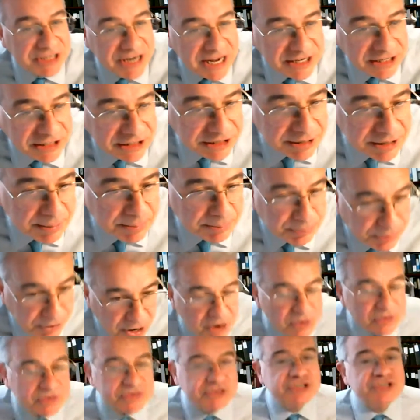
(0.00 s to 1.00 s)
likely
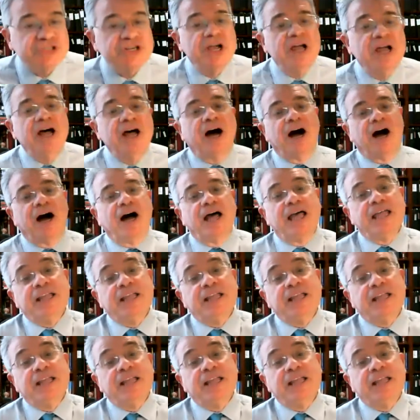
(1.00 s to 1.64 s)
approach uh,